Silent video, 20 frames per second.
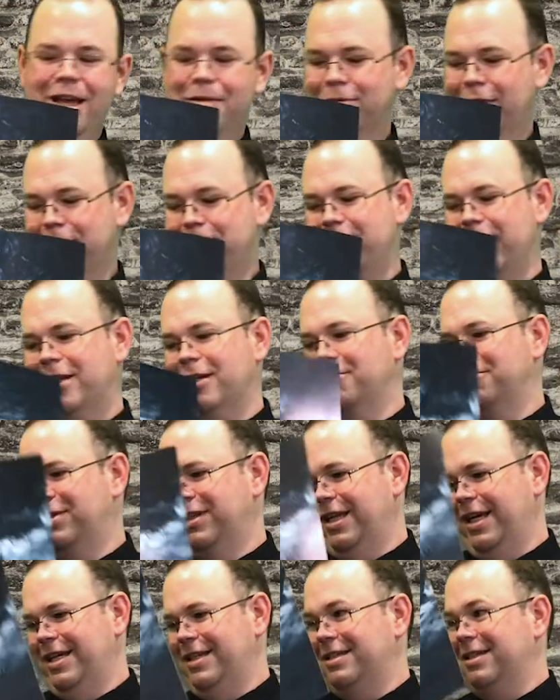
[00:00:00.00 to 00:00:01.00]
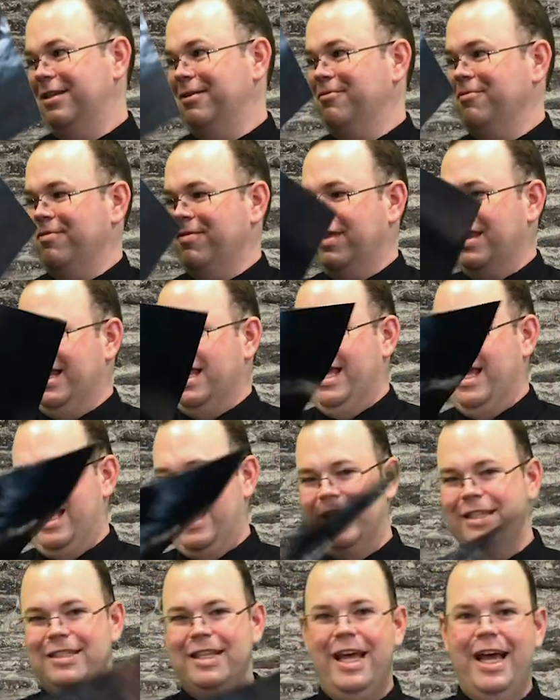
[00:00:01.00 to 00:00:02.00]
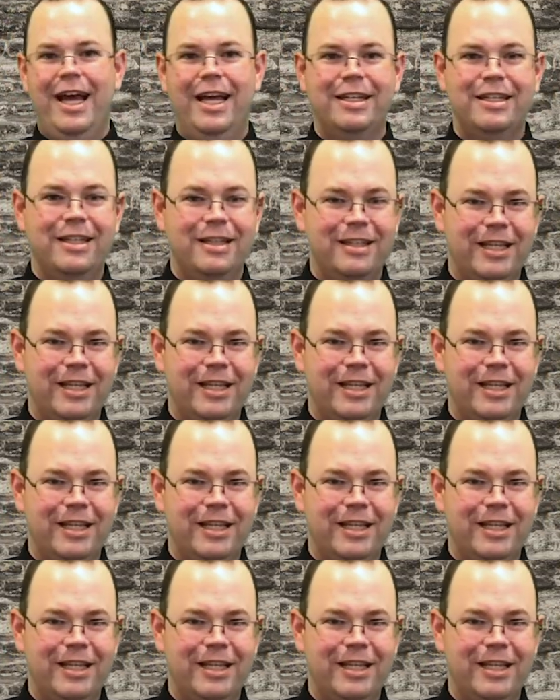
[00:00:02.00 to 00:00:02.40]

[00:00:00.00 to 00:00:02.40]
My big complaint is that